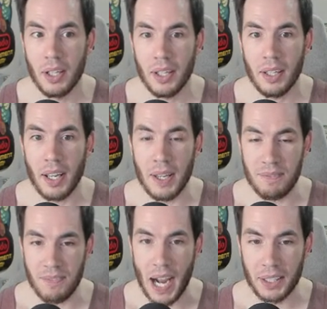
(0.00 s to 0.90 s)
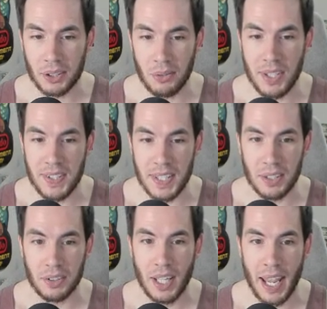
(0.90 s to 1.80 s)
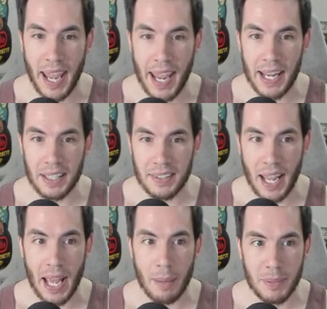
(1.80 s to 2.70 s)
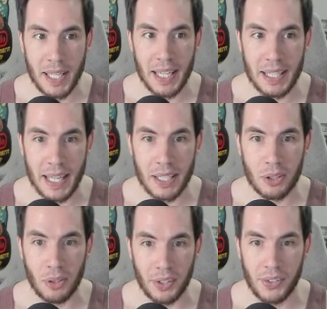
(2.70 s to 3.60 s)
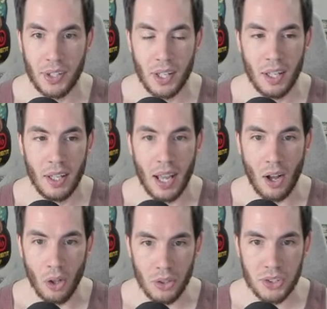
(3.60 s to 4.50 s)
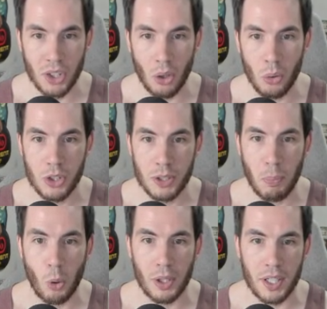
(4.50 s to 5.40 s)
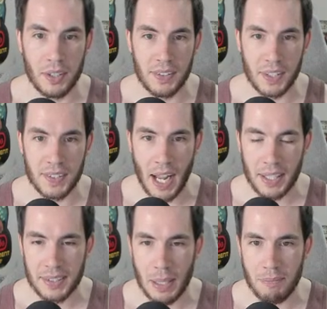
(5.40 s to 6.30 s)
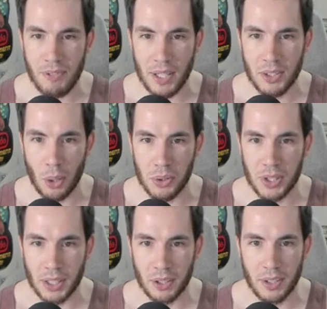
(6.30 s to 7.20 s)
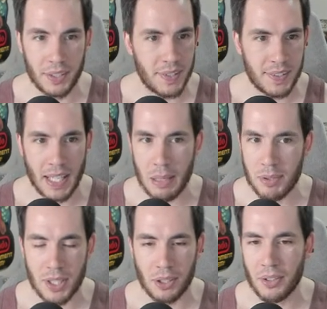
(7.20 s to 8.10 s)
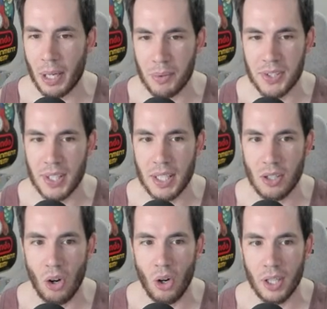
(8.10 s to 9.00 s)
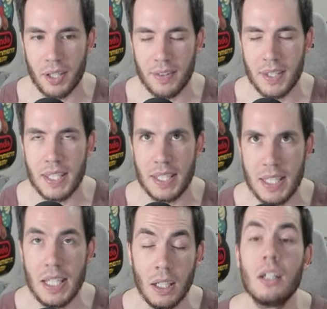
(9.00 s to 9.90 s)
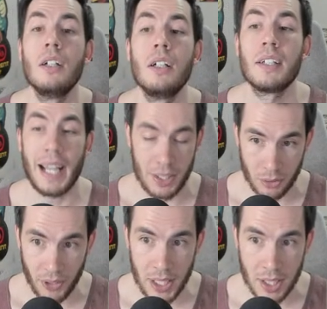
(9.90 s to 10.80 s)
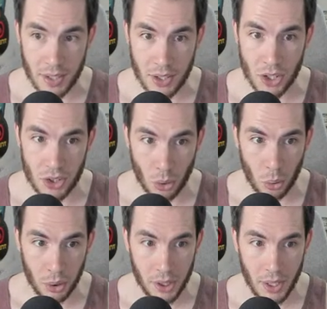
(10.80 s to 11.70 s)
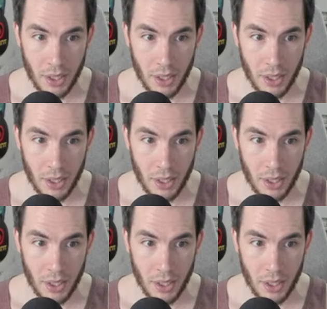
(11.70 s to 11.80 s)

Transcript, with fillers: Fair a factory sealed hang tab Kid Icarus. Also Next sporting lot. this exact same Fedco sticker. That's the same sticker that was sitting on the Castlevania that just sold.